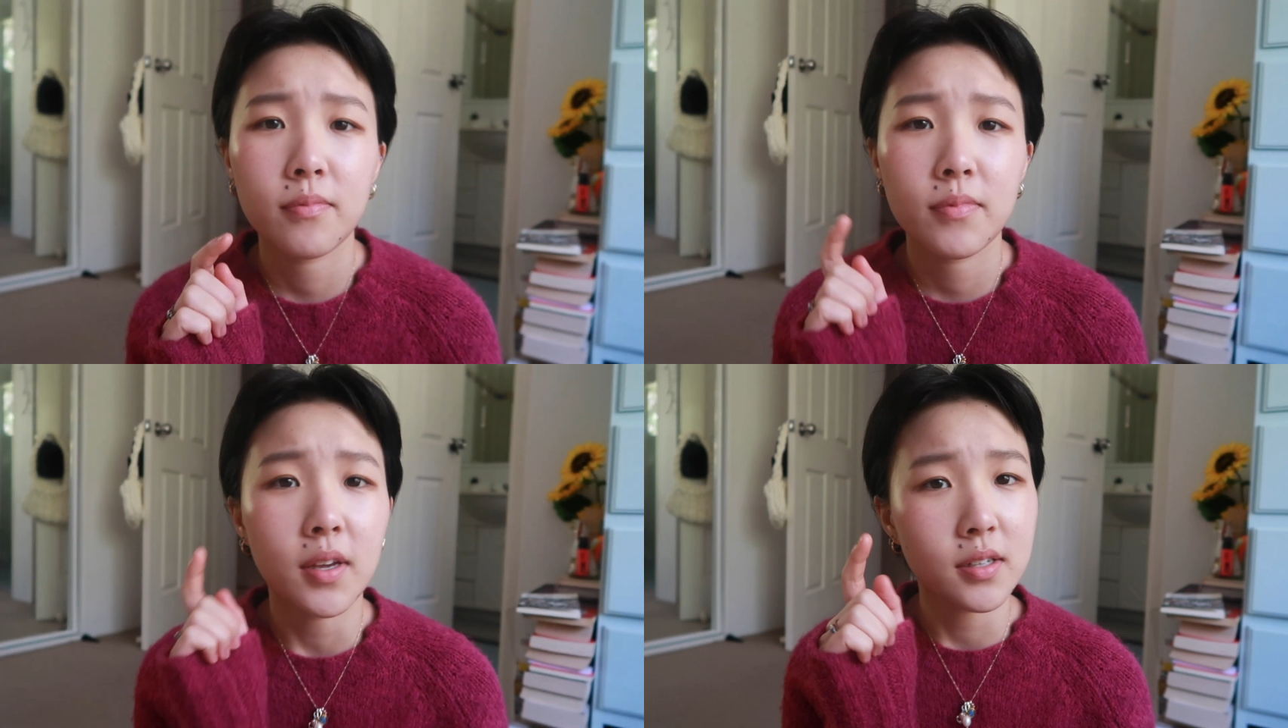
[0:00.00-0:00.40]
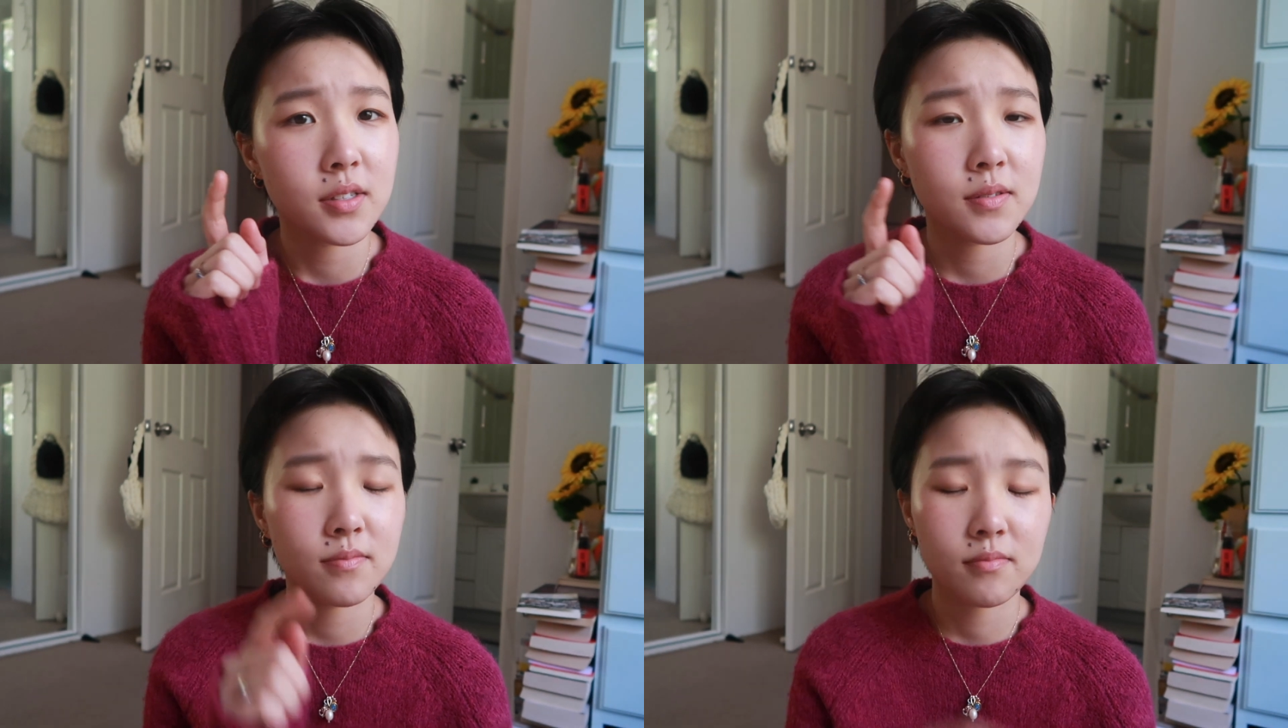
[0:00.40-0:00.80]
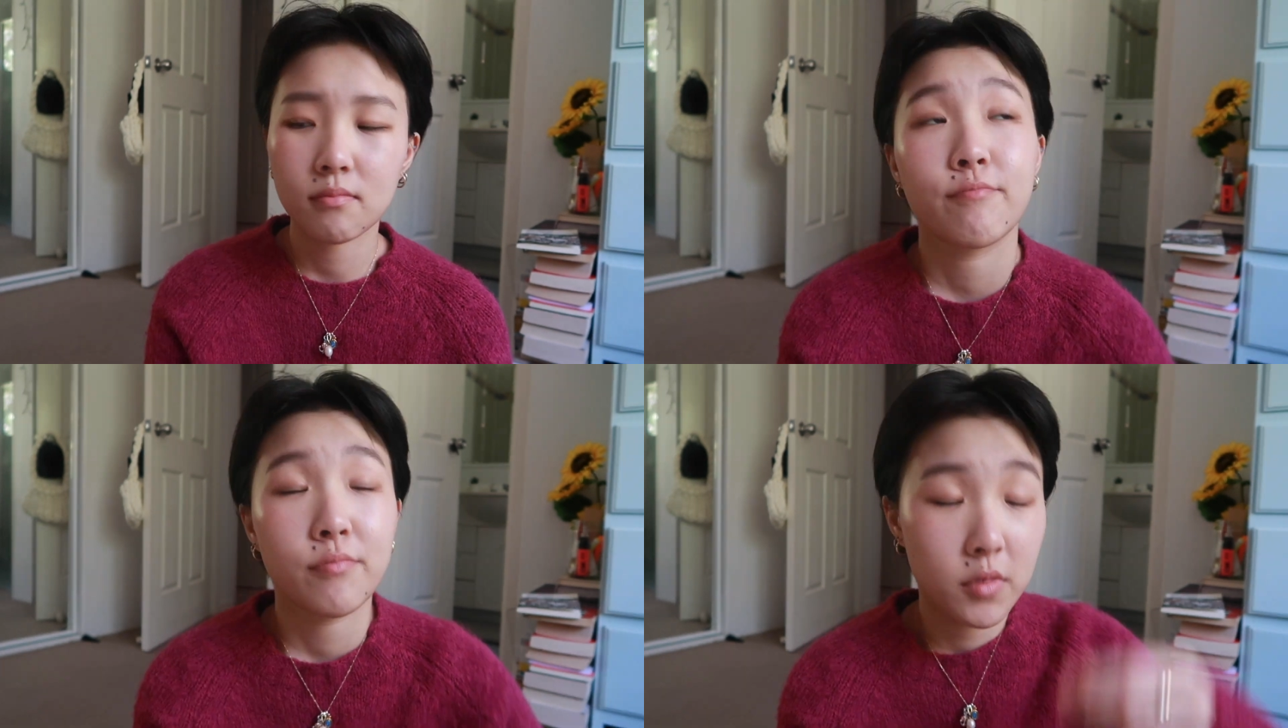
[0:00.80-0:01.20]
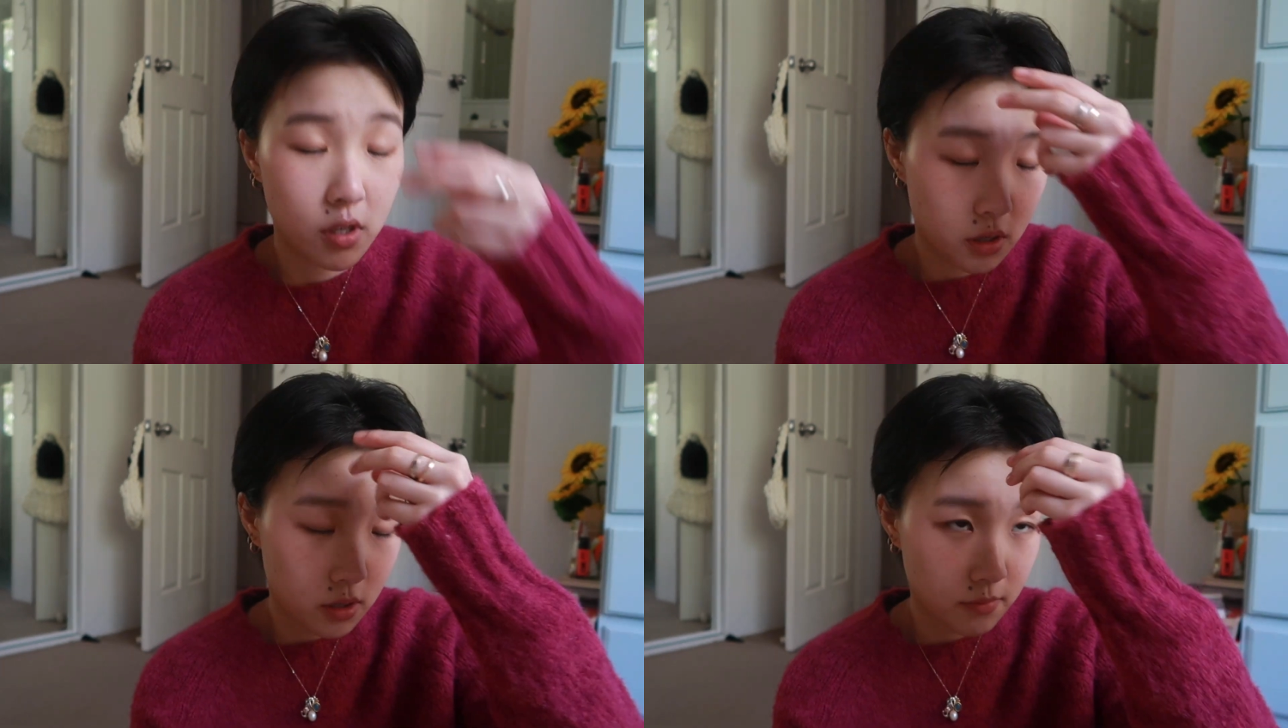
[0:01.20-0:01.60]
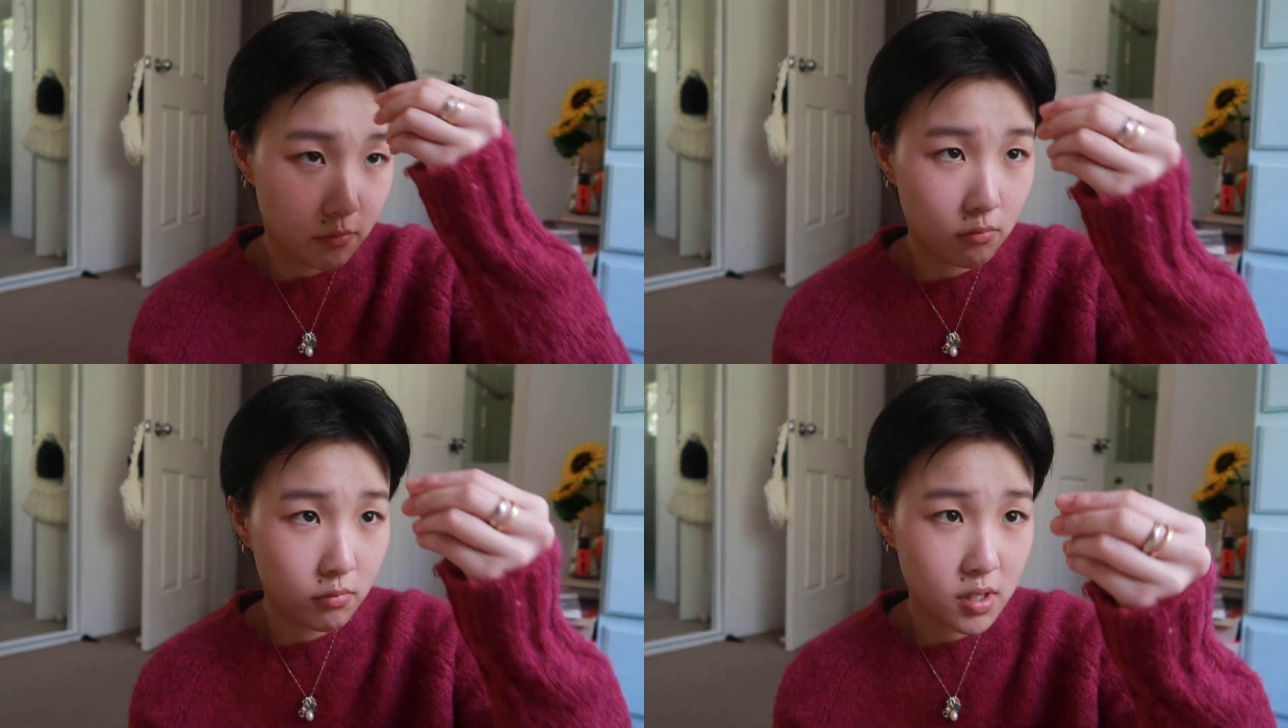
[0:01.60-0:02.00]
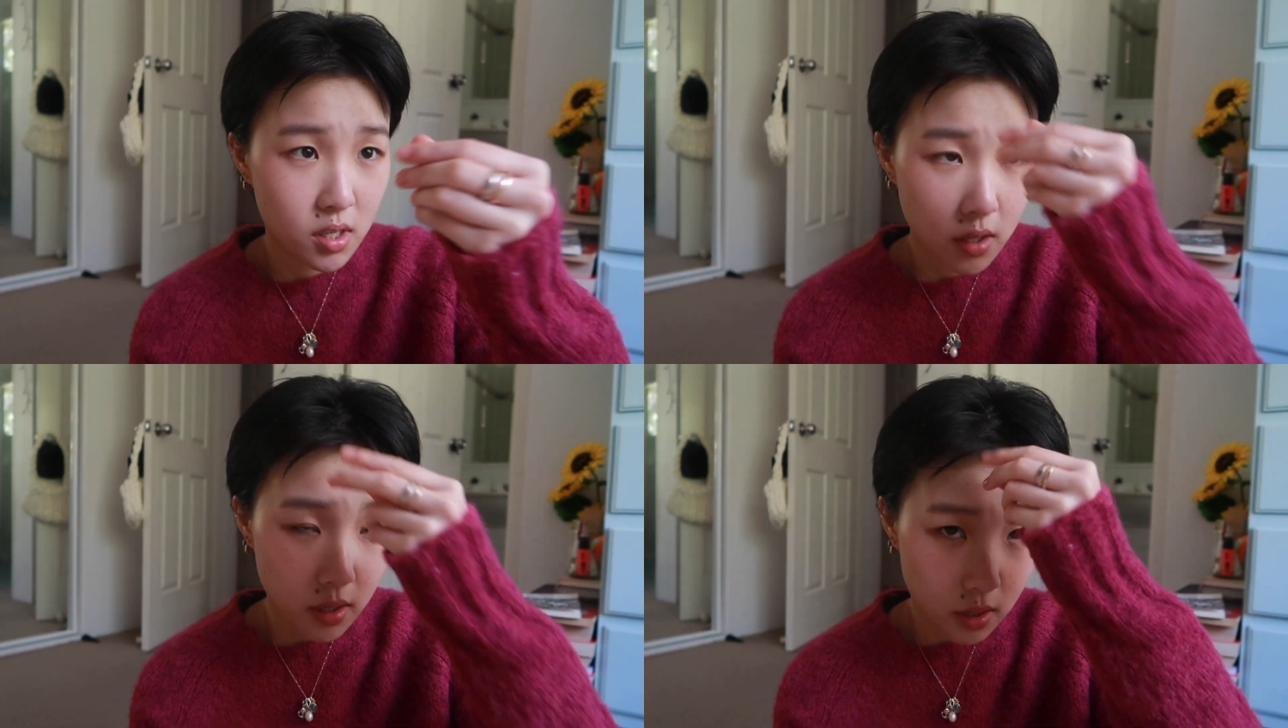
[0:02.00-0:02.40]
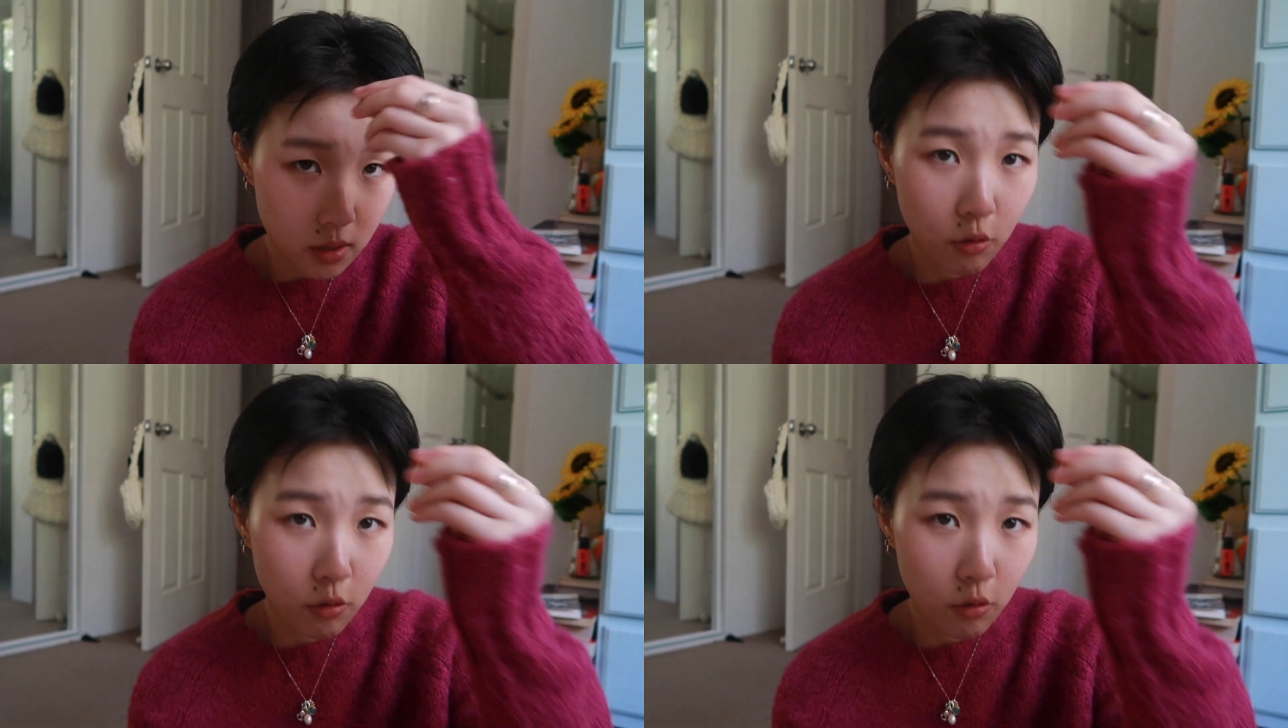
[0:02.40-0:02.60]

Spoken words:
Yes. Is that a hair?